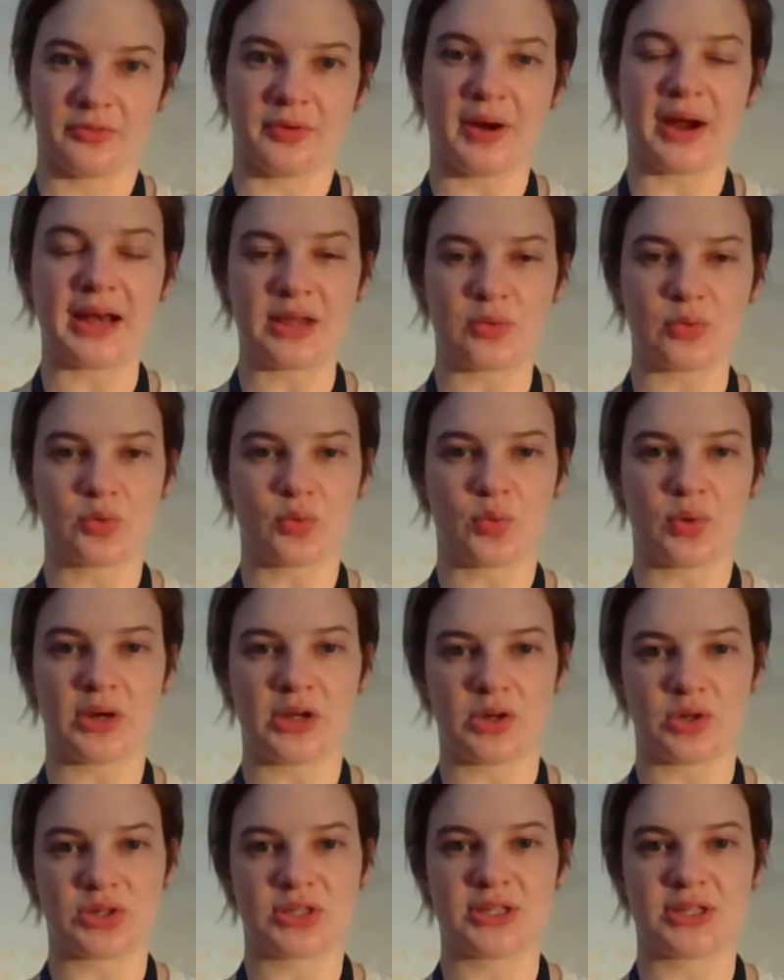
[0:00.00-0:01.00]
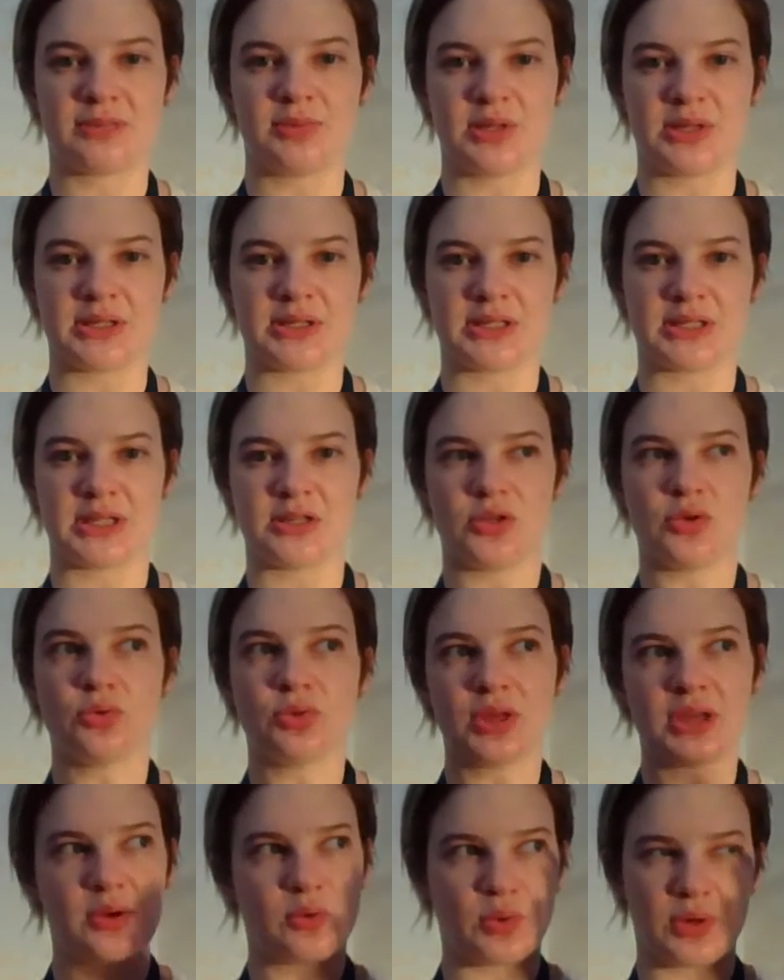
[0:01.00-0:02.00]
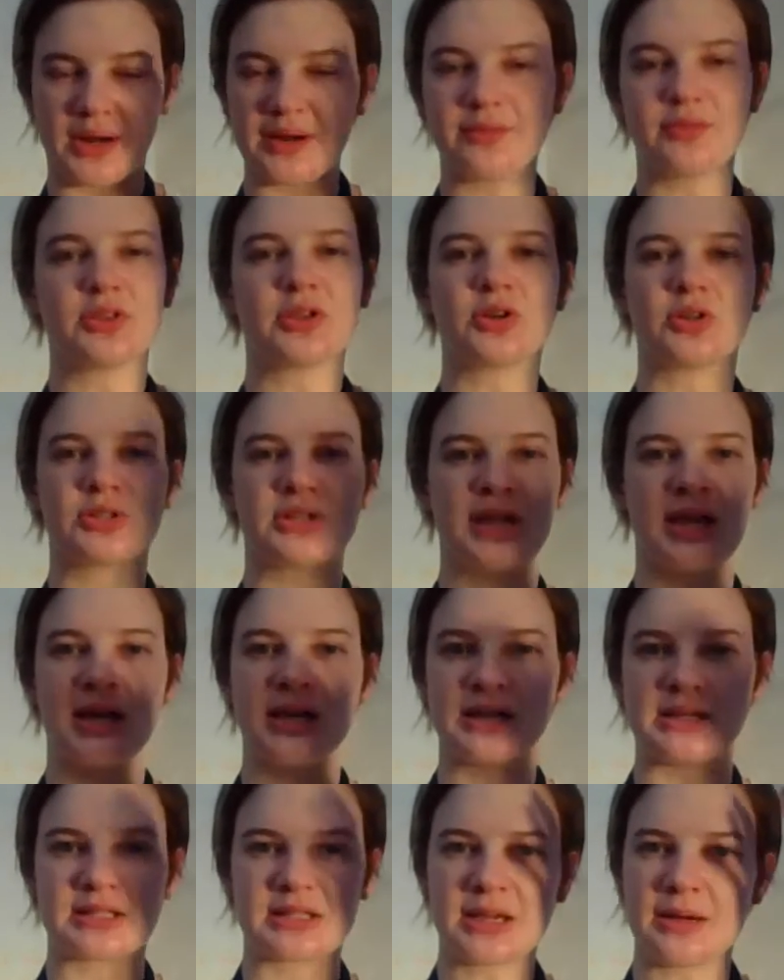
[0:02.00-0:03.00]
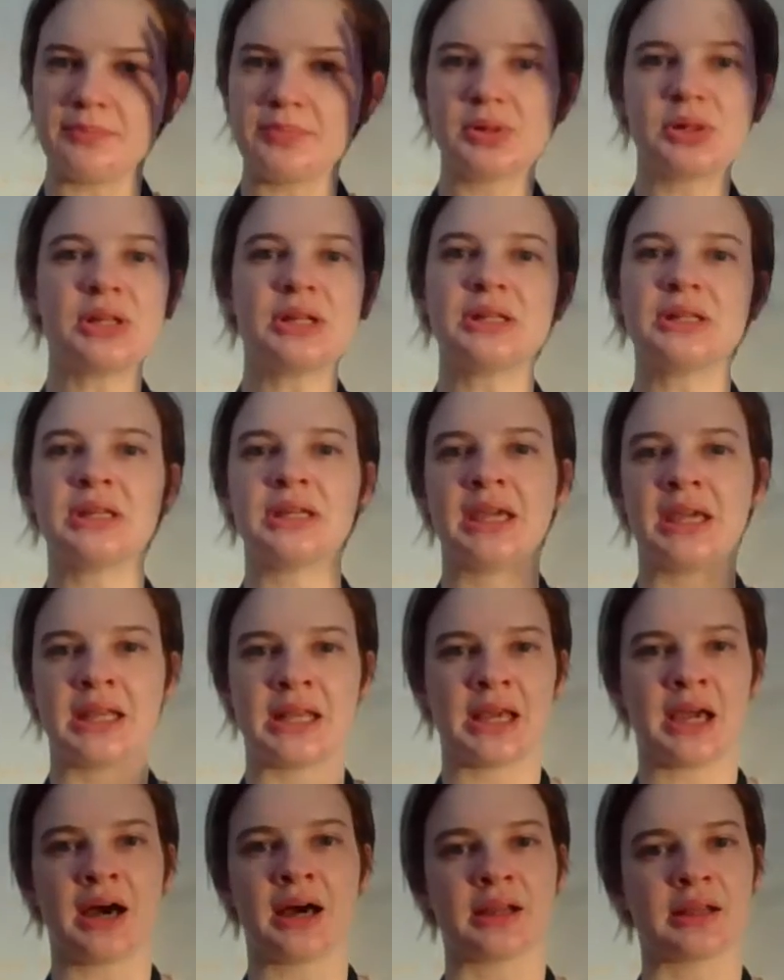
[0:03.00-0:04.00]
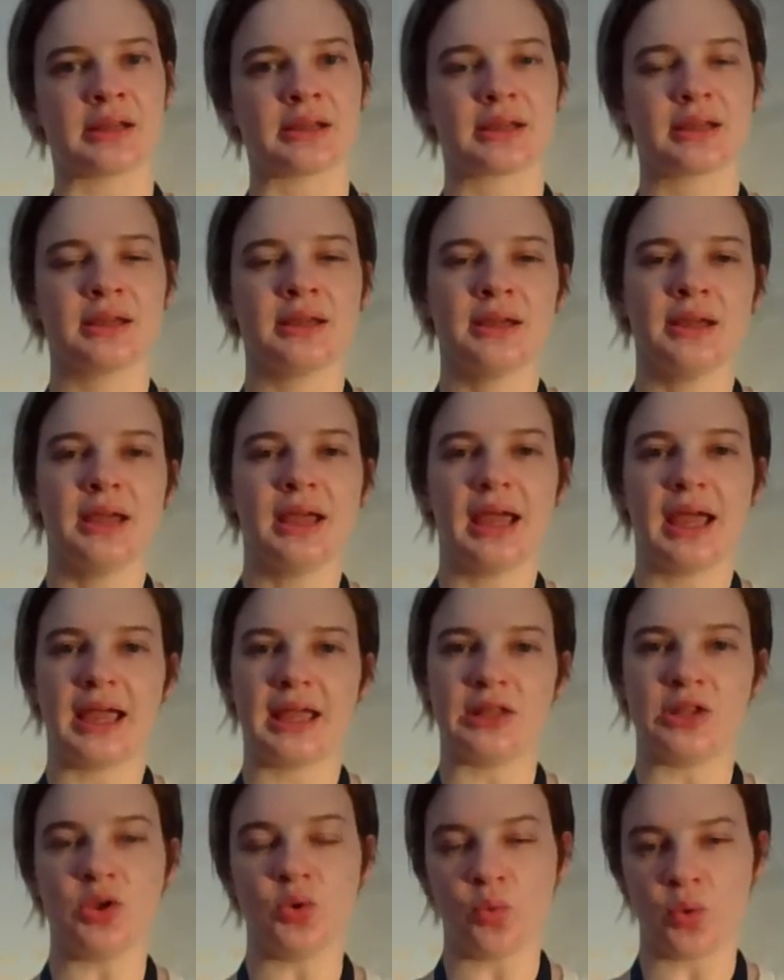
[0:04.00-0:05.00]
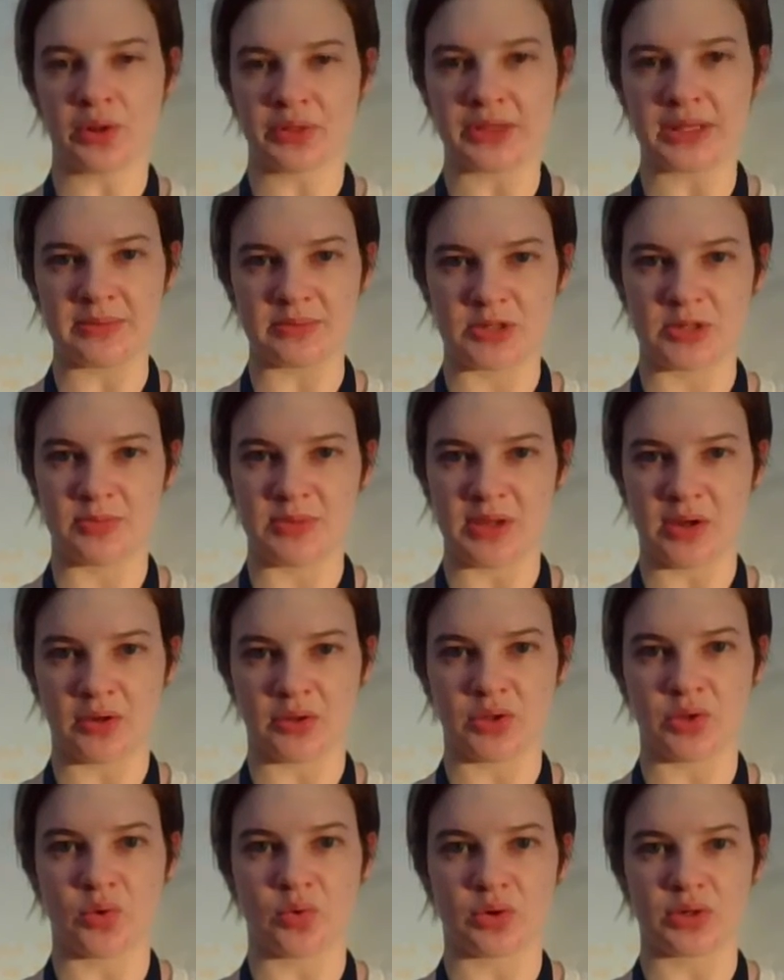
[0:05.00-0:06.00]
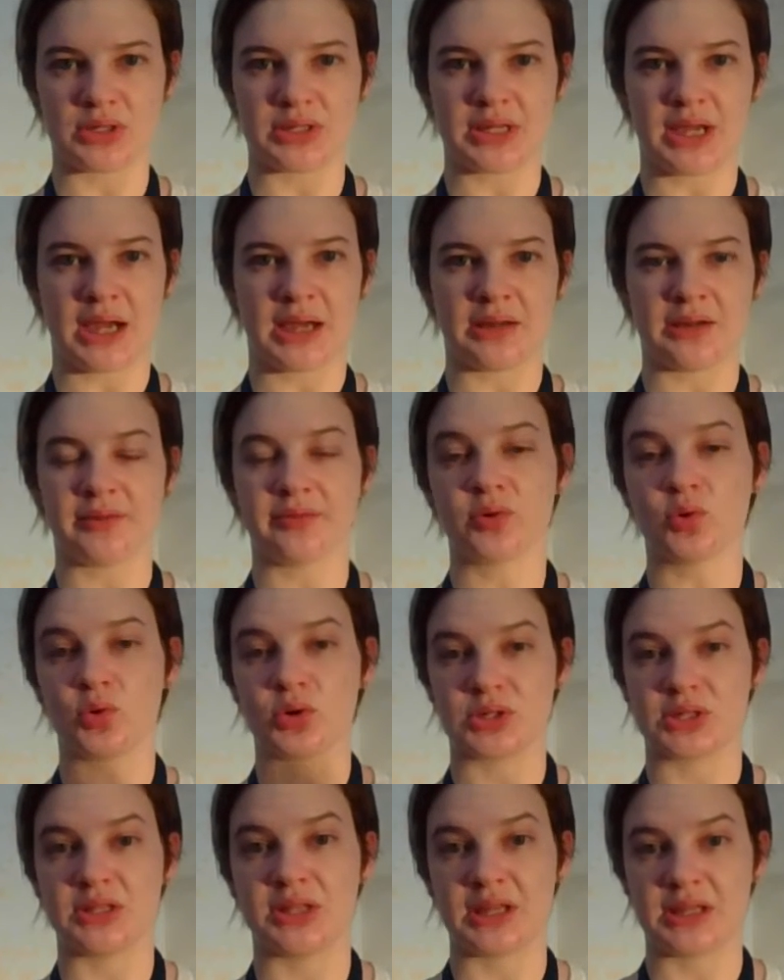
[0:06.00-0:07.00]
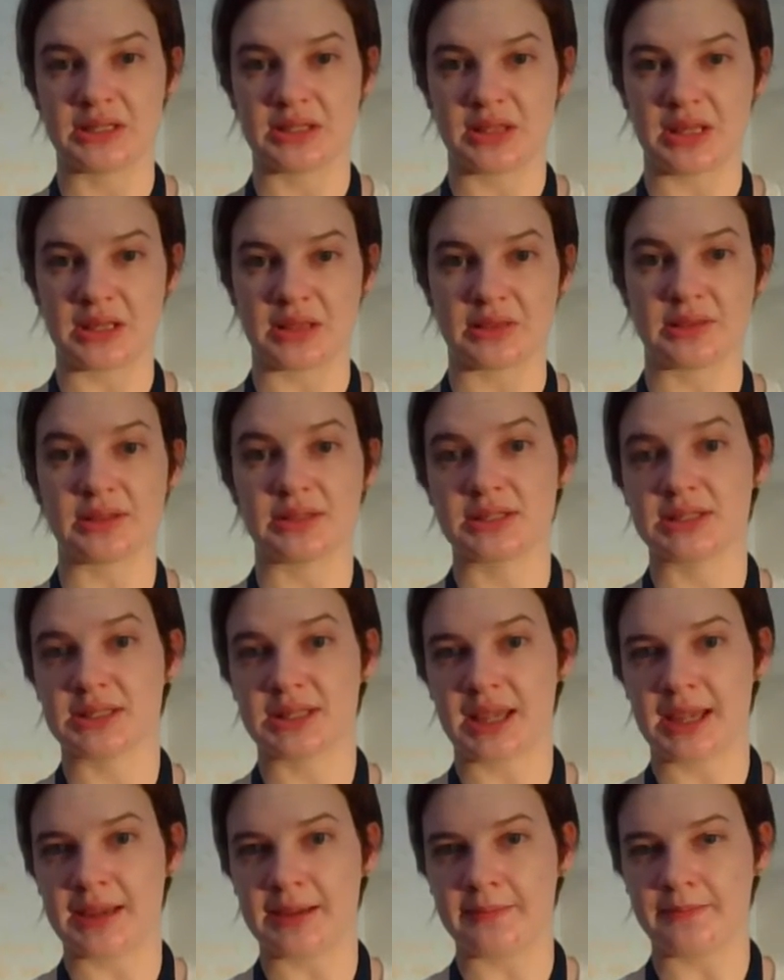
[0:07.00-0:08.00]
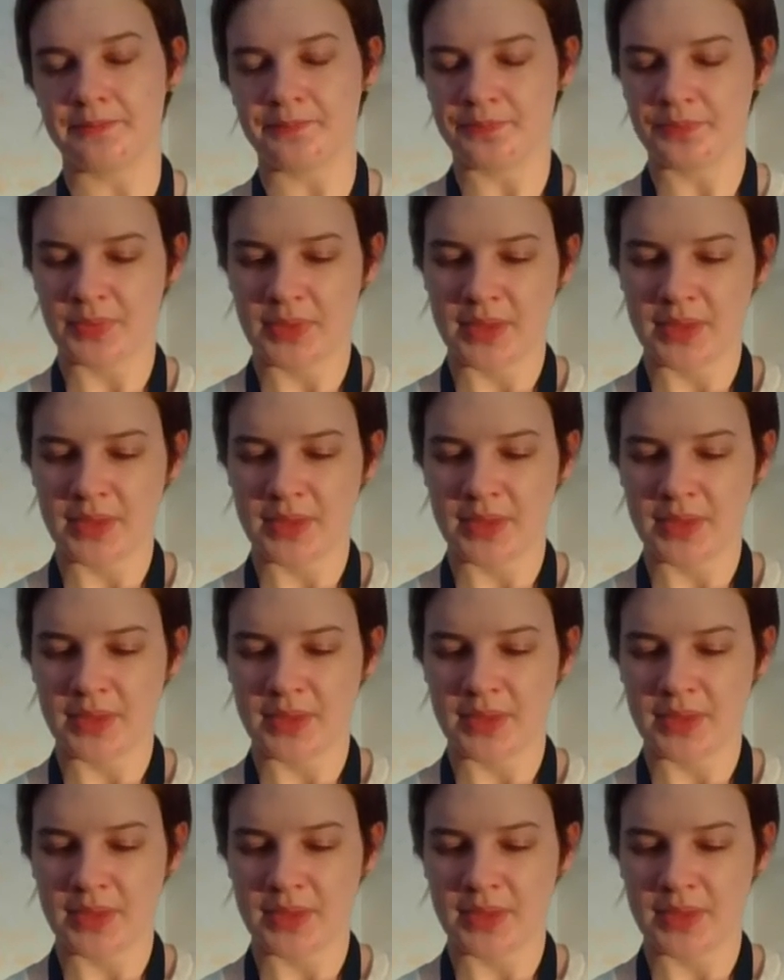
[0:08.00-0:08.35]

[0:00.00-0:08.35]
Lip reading: fighting with one of your siblings and you think whatever they're saying is completely idiotic and you want them to be on your side. And, of course, they think the same.